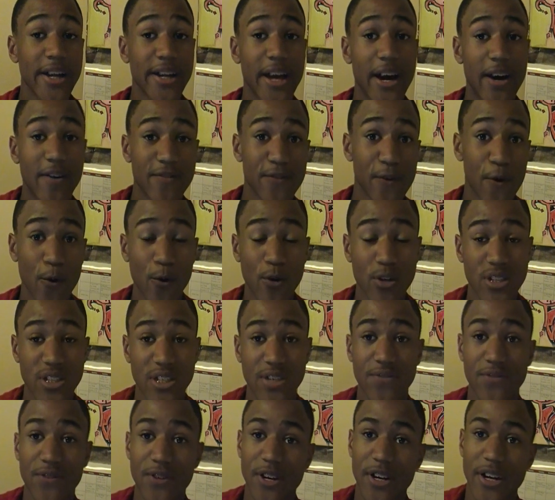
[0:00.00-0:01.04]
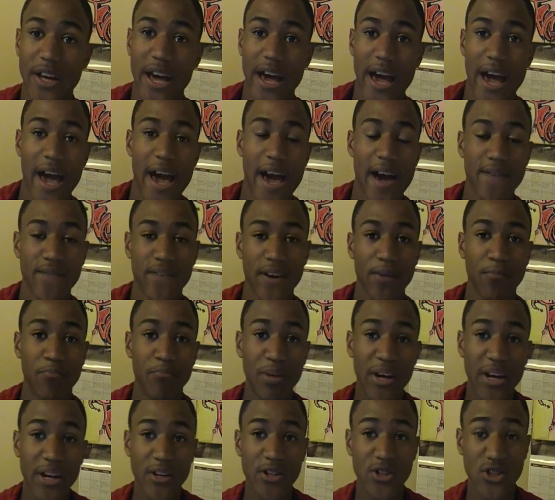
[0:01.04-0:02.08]
Now, of course, if you're going to have a
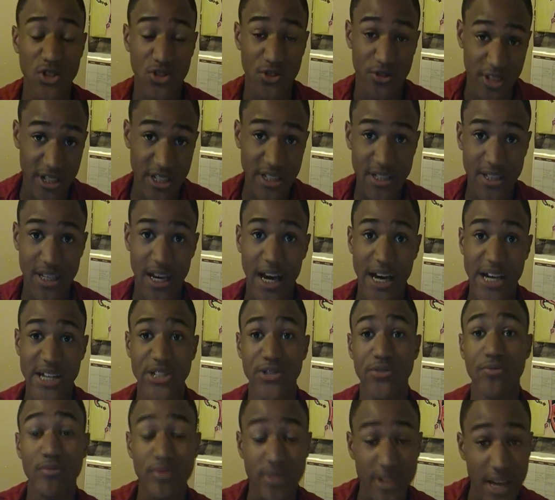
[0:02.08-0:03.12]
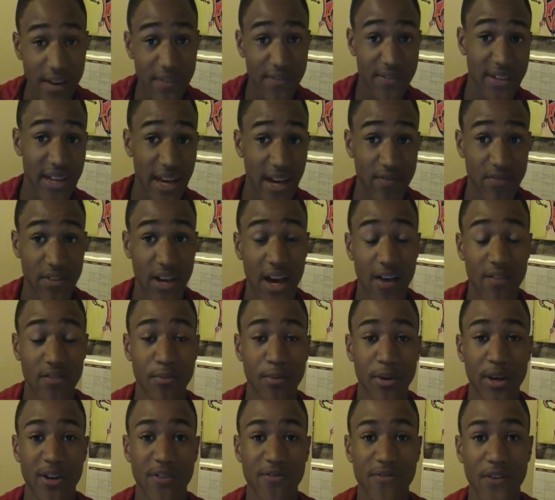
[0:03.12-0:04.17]
bigger screen size, you definitely have to have
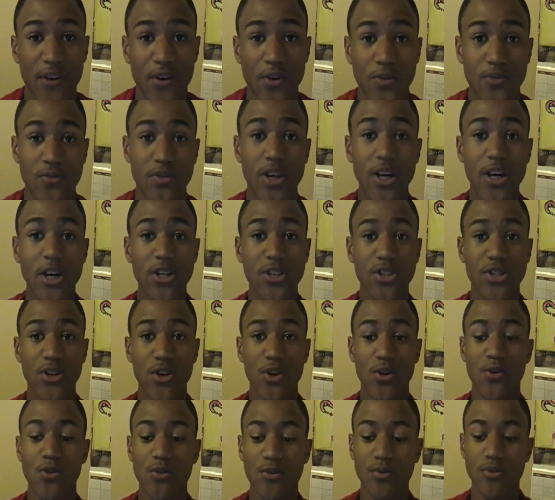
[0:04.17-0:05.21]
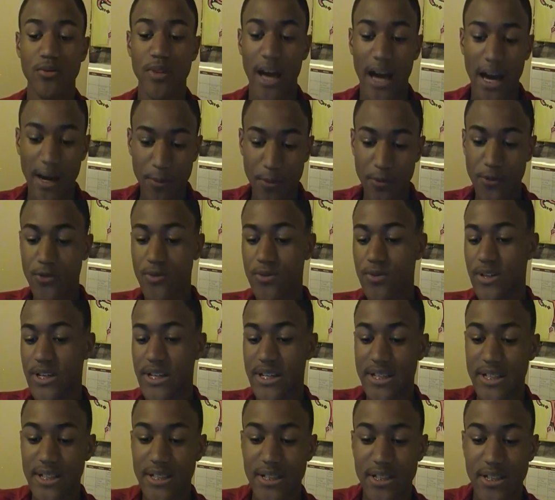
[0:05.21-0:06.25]
a bigger phone. So Apple
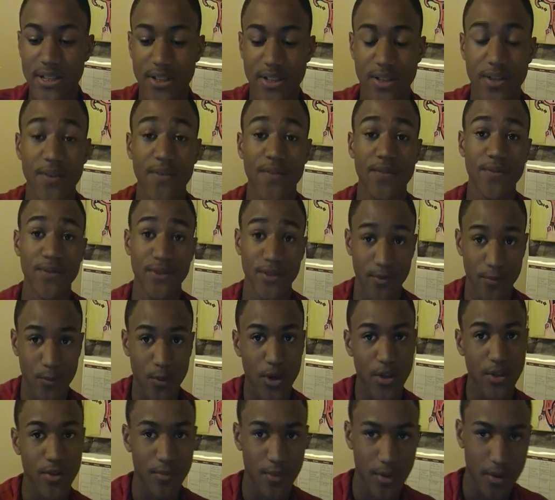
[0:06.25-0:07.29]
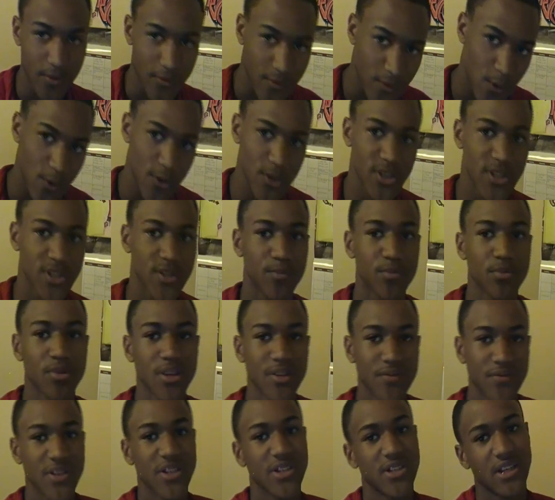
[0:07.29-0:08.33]
is of course, the
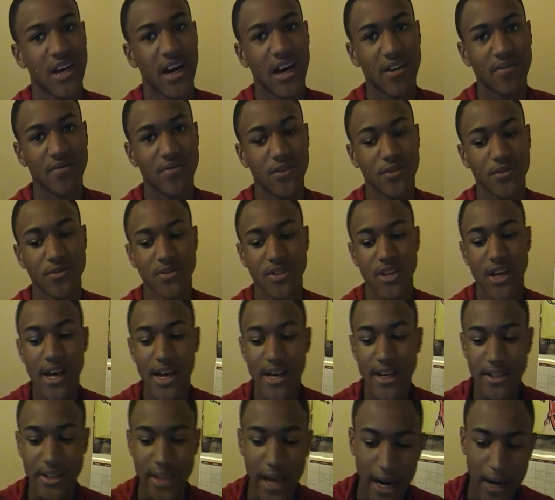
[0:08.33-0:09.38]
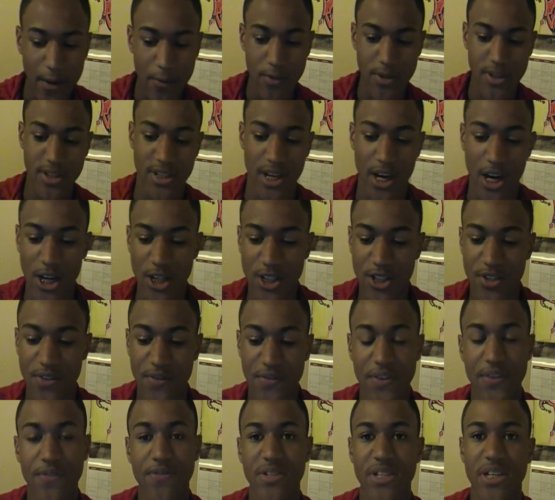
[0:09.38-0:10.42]
previous iPhones, that was
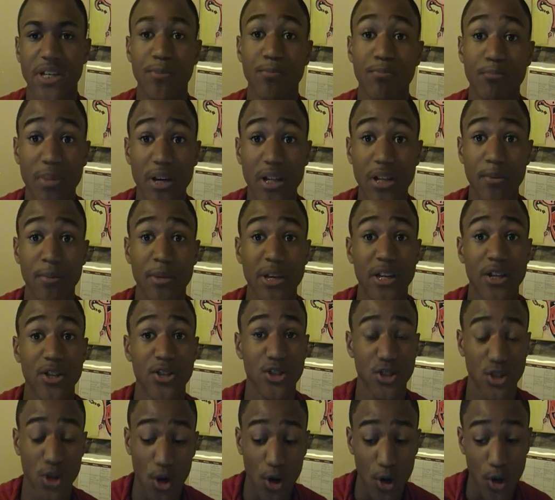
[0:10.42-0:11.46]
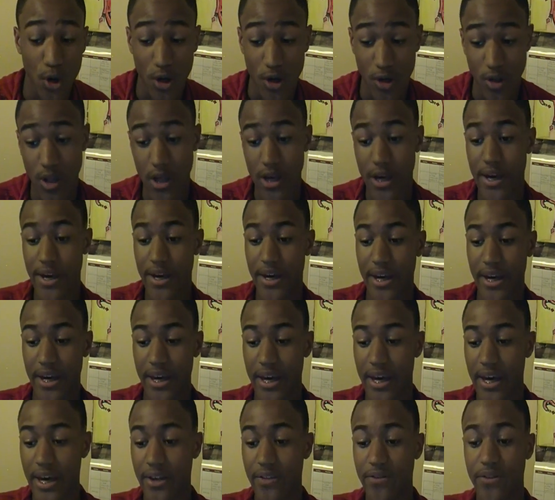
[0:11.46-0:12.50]
115 millimeters tall,
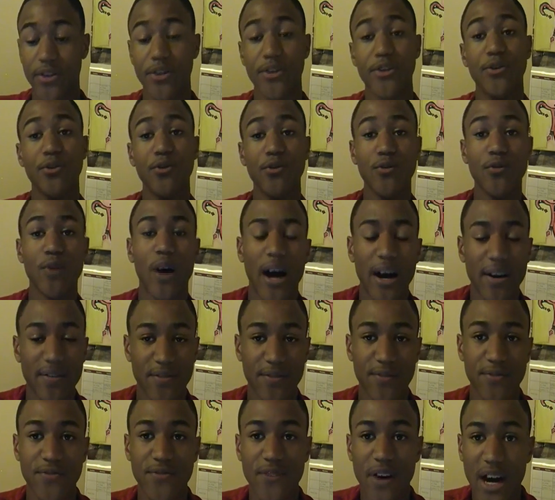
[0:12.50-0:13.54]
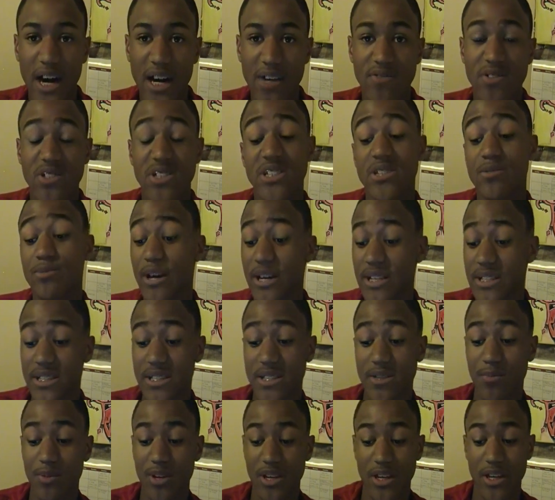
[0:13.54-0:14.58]
and the new iPhone 5 is
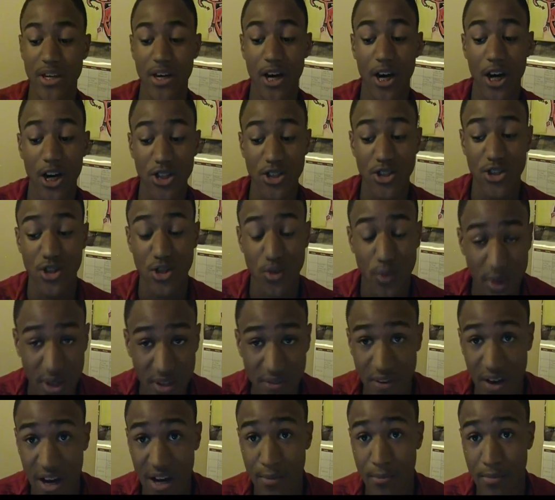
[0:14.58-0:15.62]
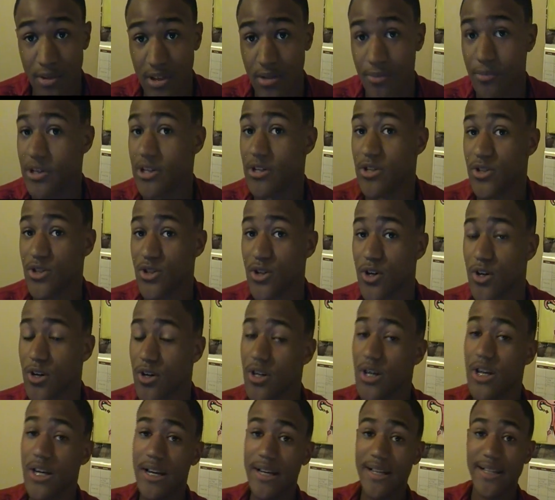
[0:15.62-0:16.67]
expected to be 125 millimeters
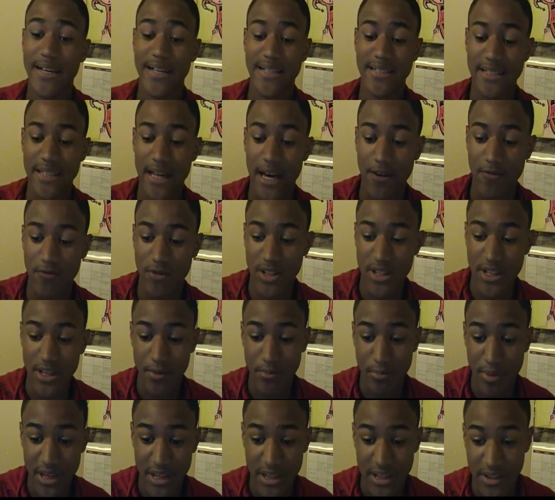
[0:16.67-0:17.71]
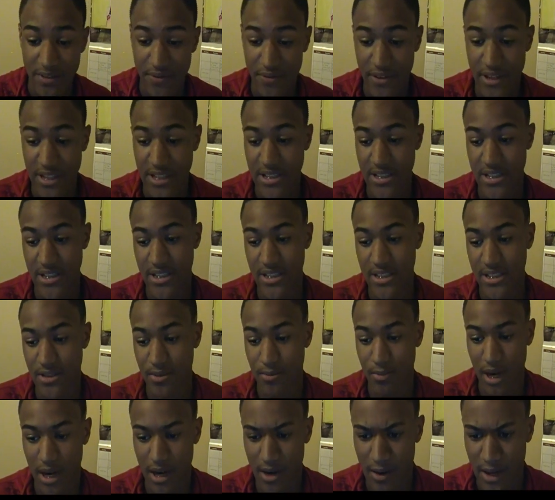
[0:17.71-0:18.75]
tall. That's not really a big difference. It's
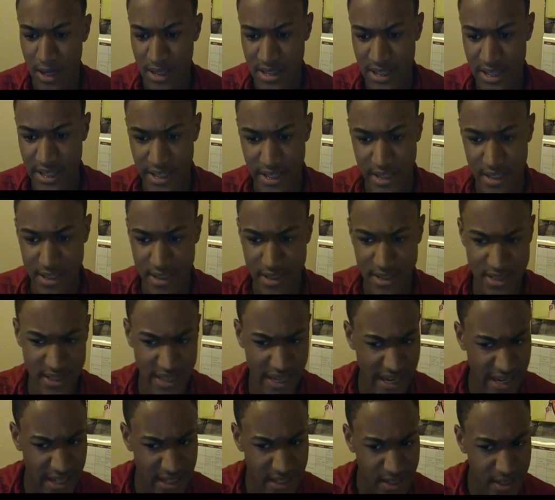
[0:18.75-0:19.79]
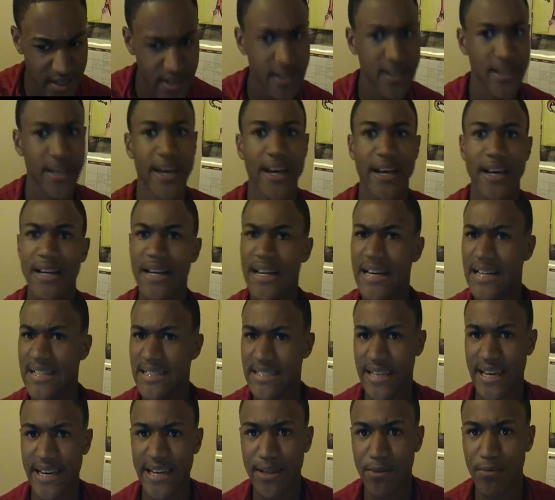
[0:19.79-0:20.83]
about, I think, 10
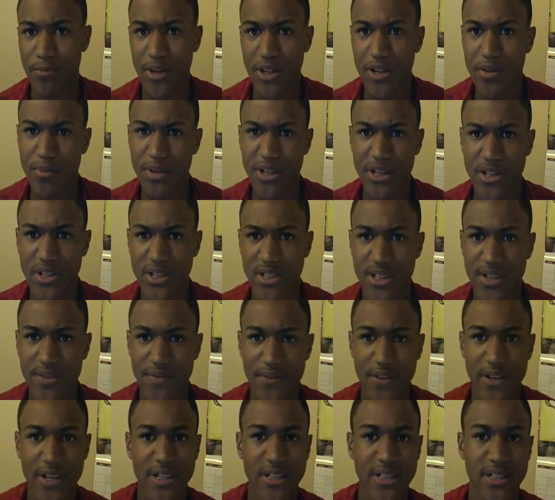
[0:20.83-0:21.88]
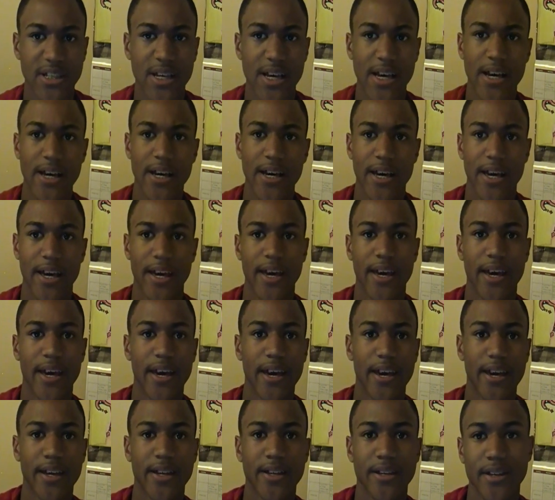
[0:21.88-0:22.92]
millimeters difference,
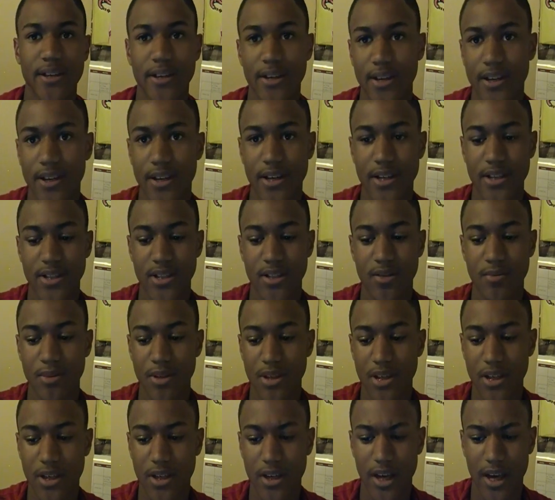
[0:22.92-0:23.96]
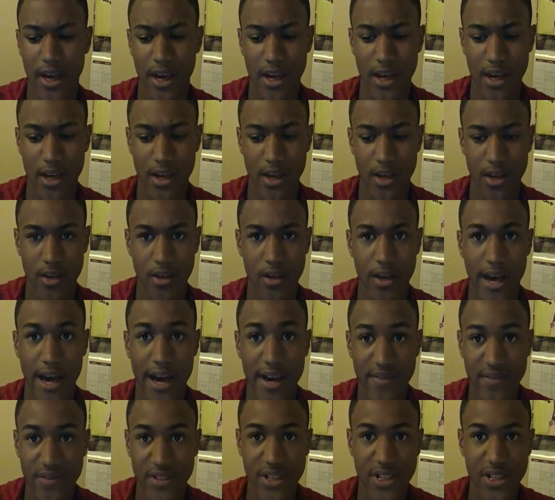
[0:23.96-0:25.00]
and it's going to be a
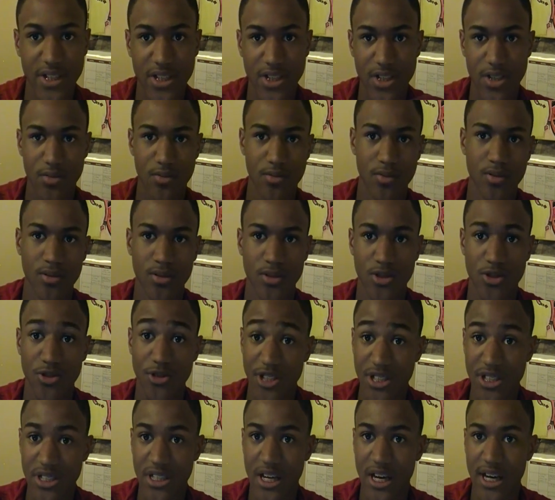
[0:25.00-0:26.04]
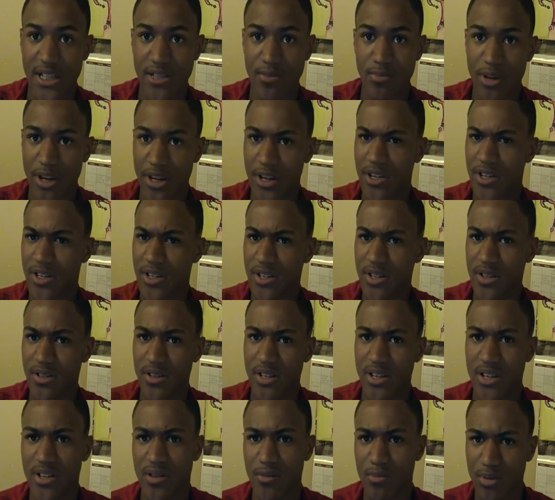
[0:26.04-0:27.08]
half an inch screen size bigger
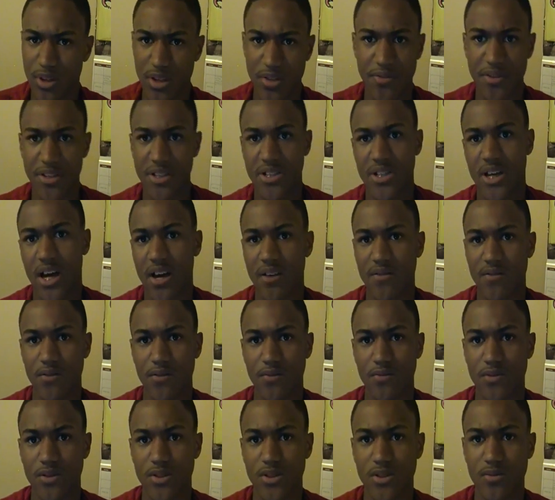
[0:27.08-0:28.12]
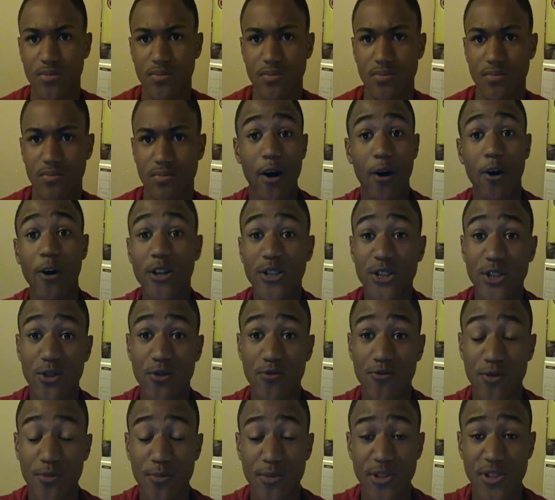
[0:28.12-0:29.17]
than the previous iPhones. Now
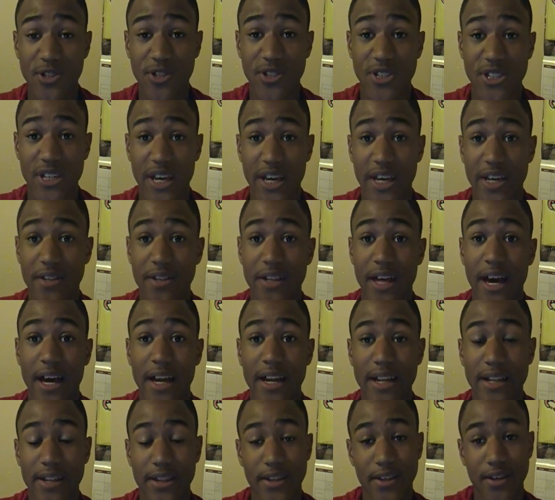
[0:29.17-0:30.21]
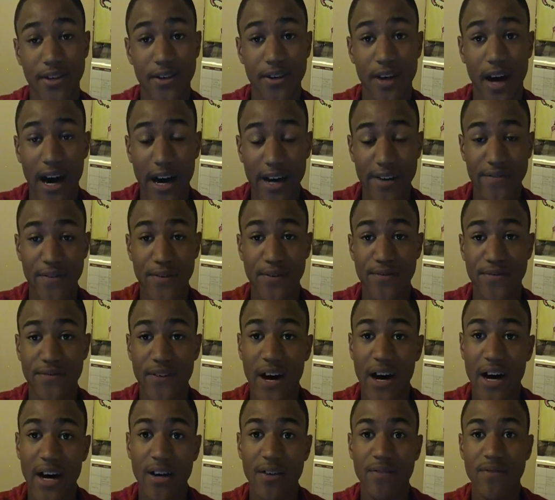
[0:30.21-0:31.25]
also rumors are saying that the iPhone
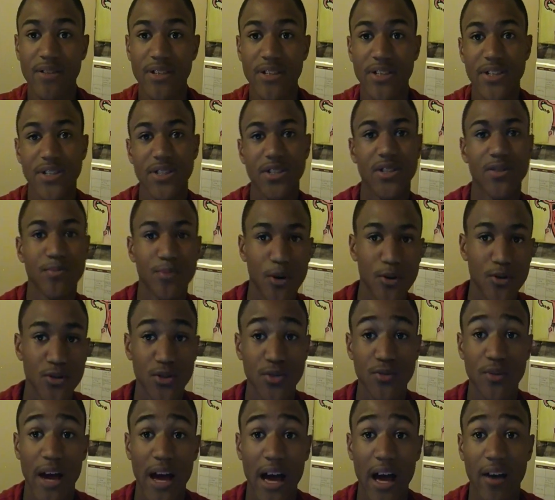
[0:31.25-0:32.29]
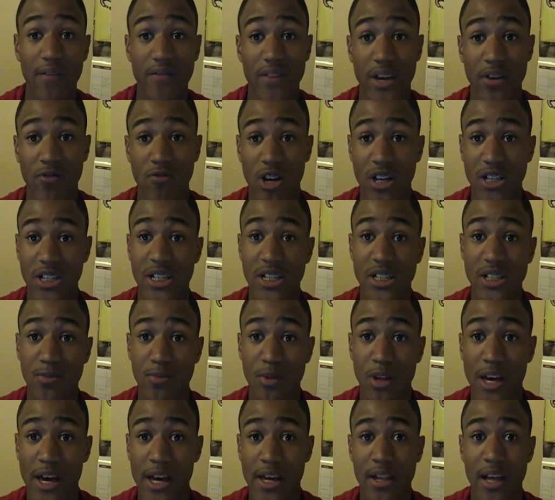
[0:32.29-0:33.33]
5 is supposed to have a retina
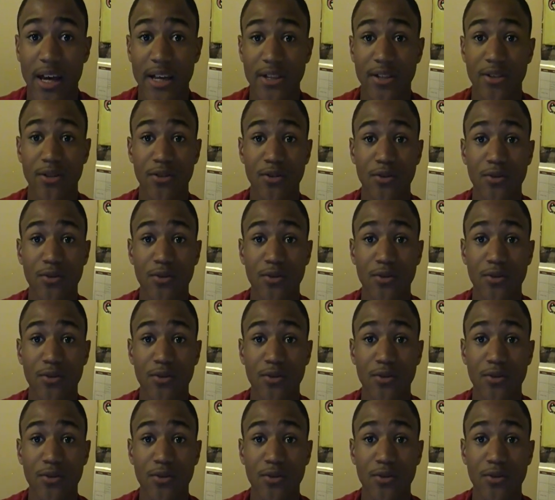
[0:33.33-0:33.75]
display like the